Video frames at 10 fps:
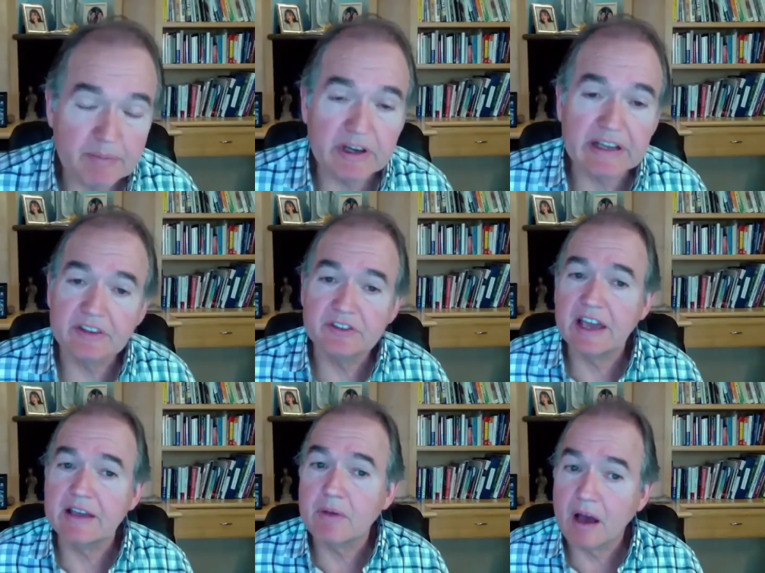get the
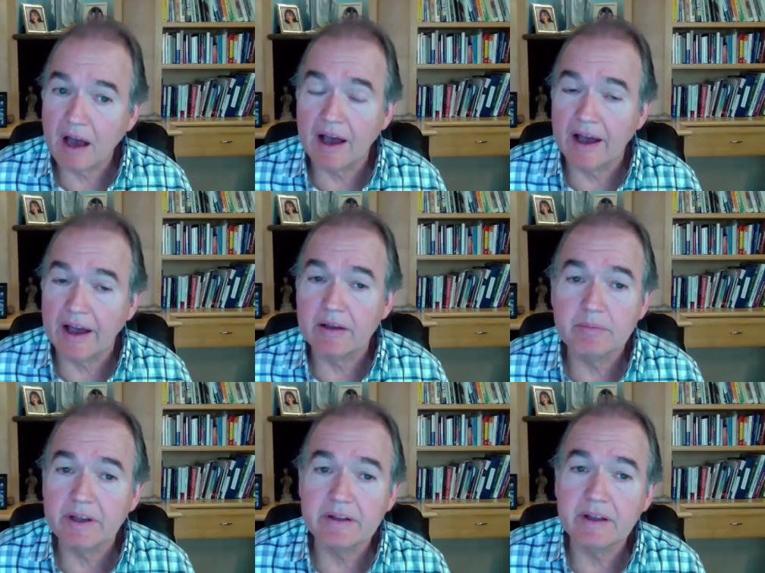same high,
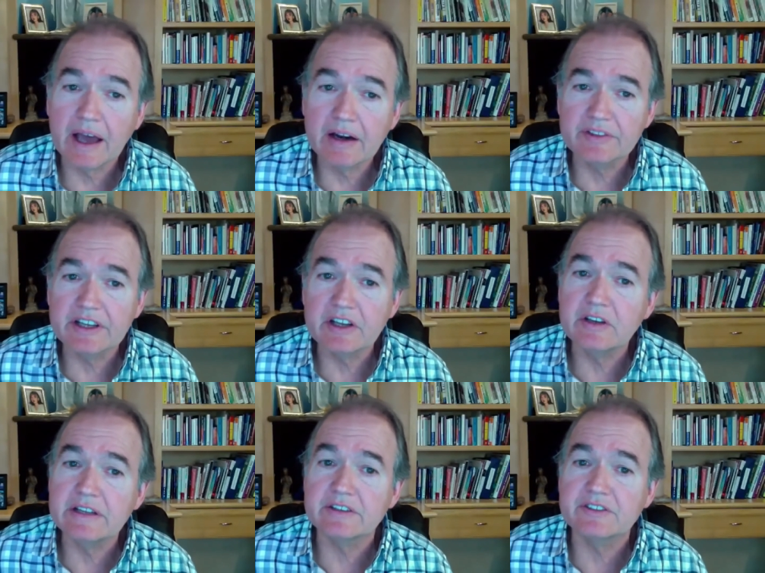but I don't think you
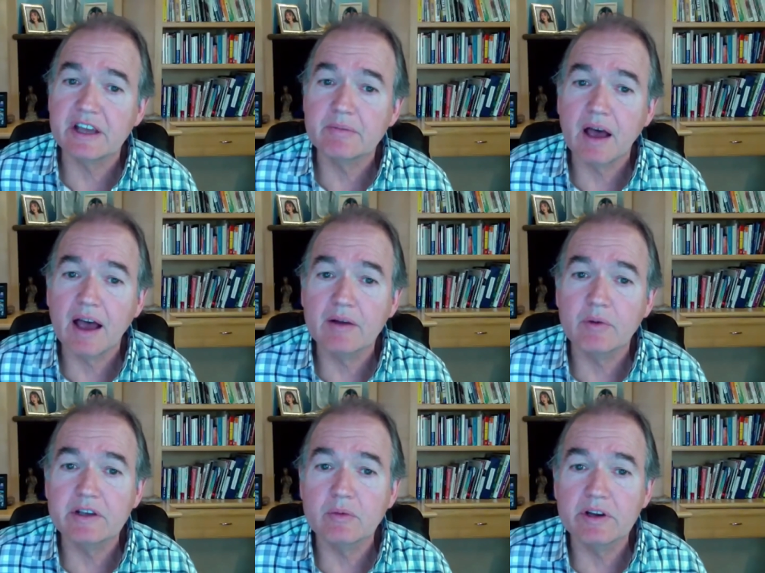need the same high.
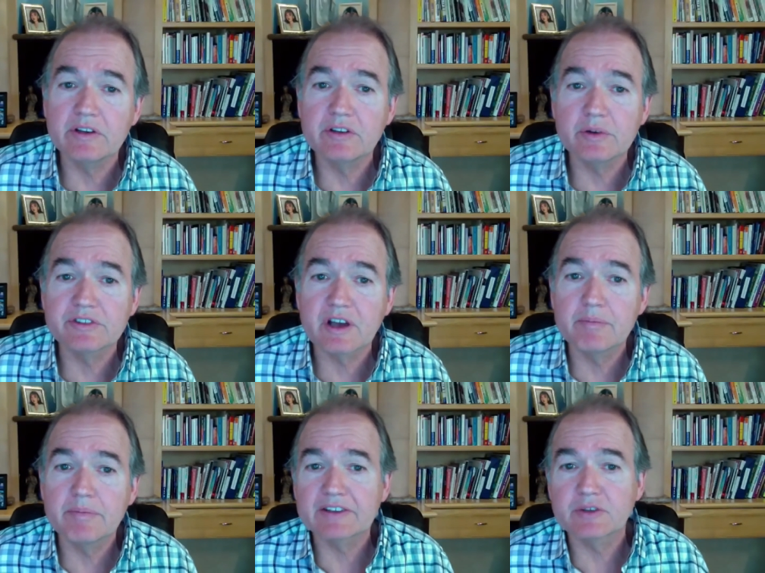What you want to do is come
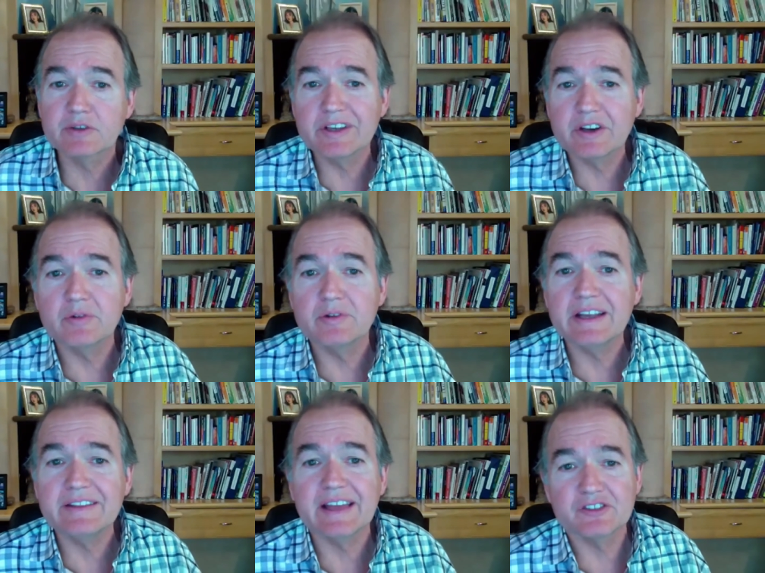back to where you don't
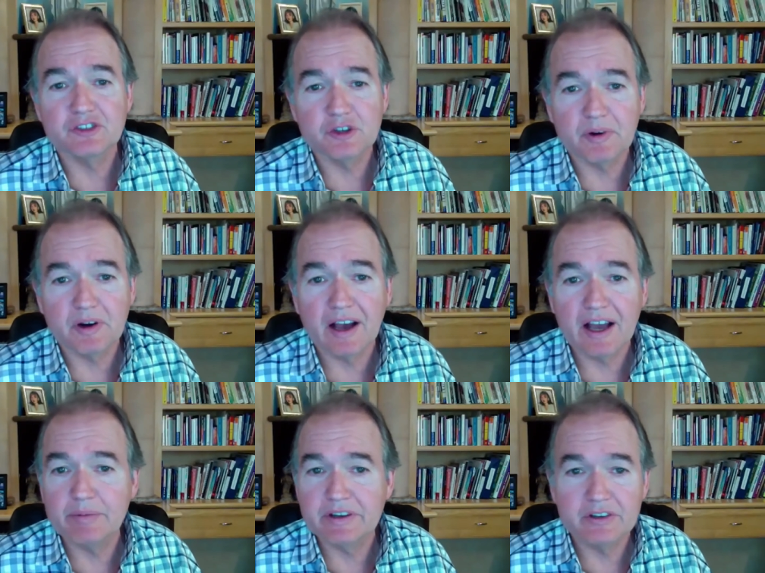need that super
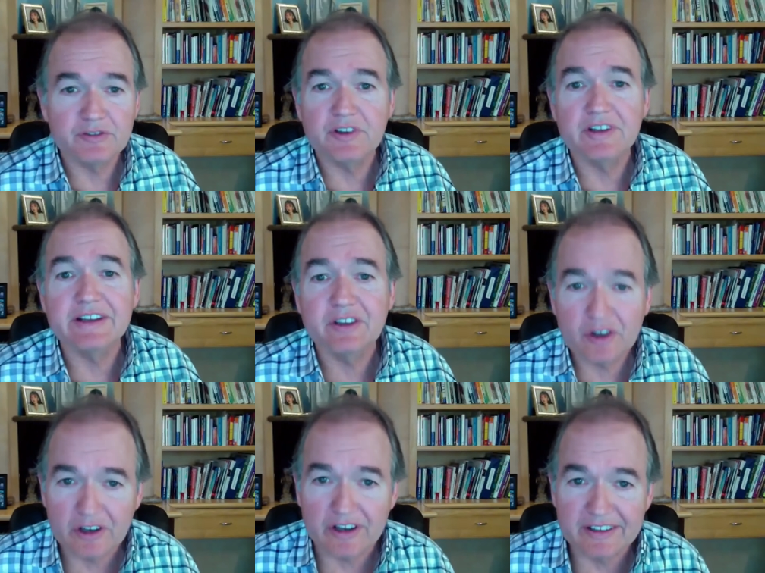high, but you're just feeling
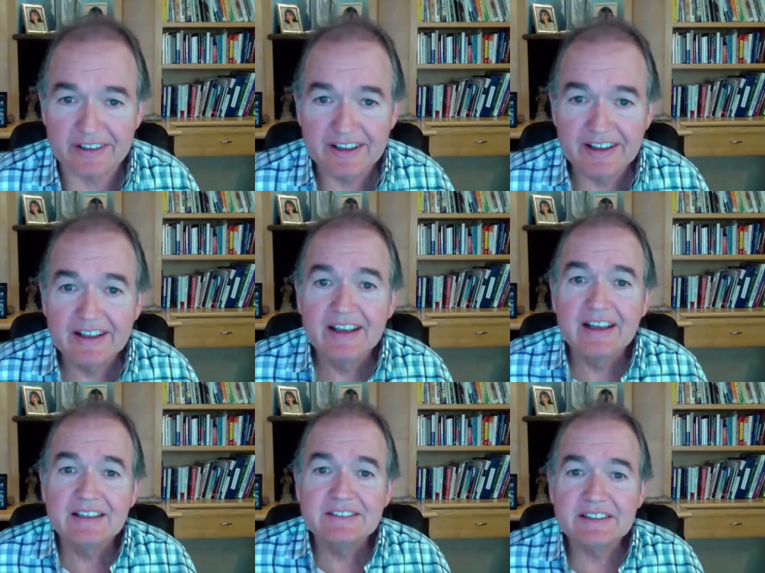good.
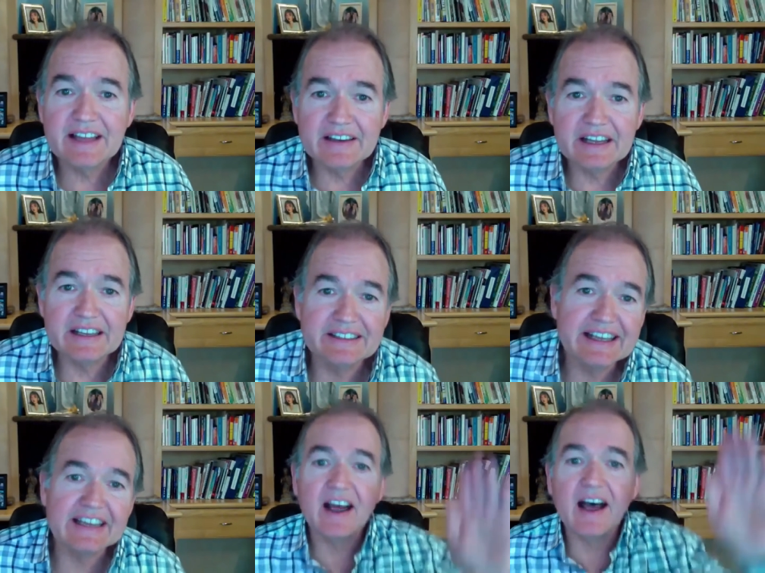See, that need to
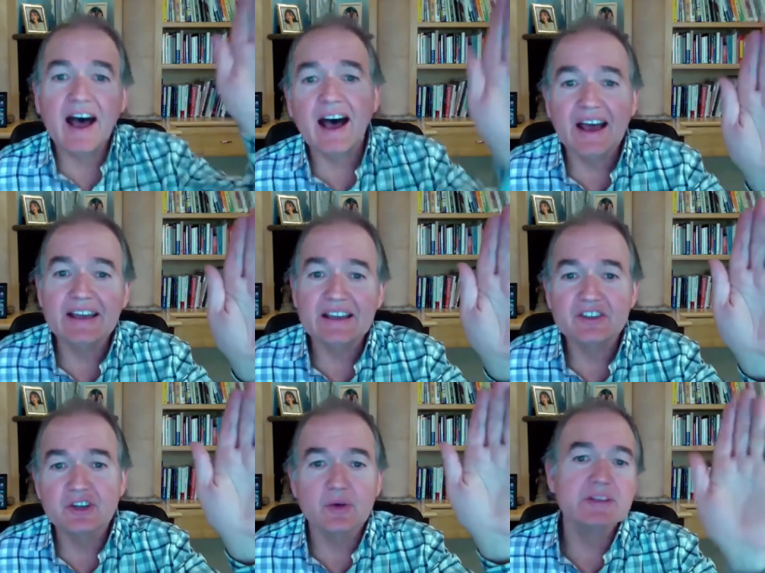get high is
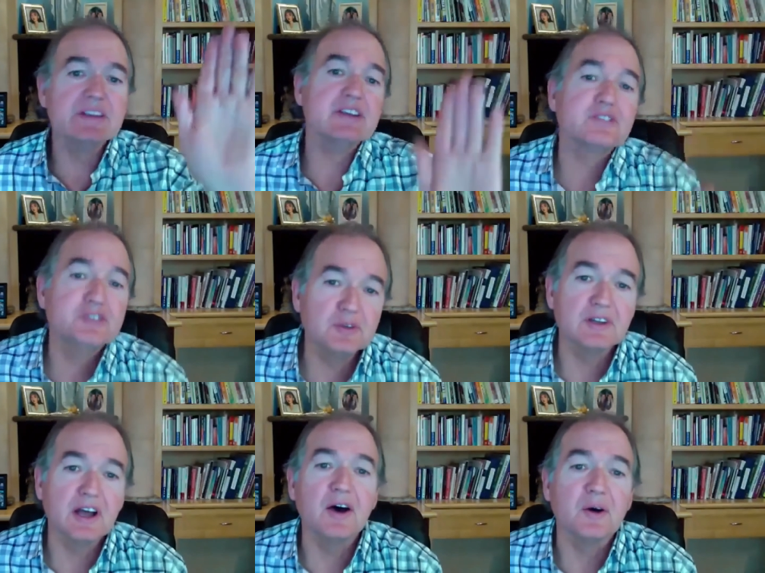showing that you're too
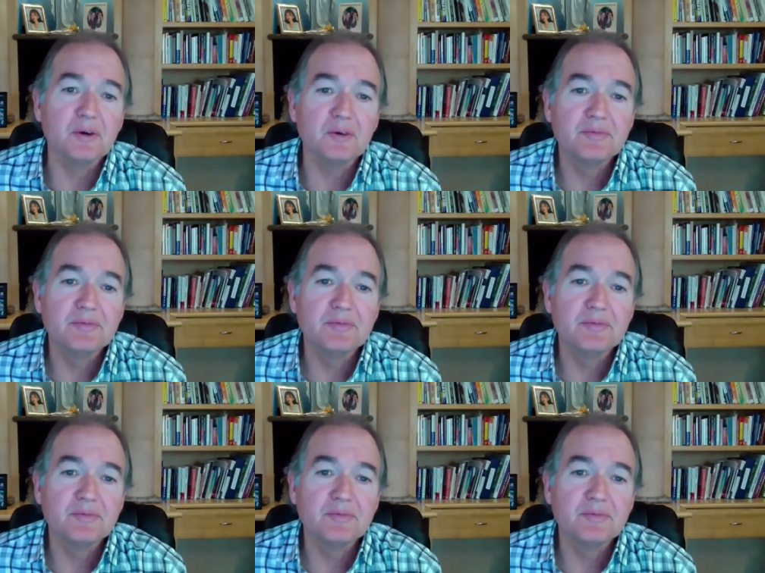low.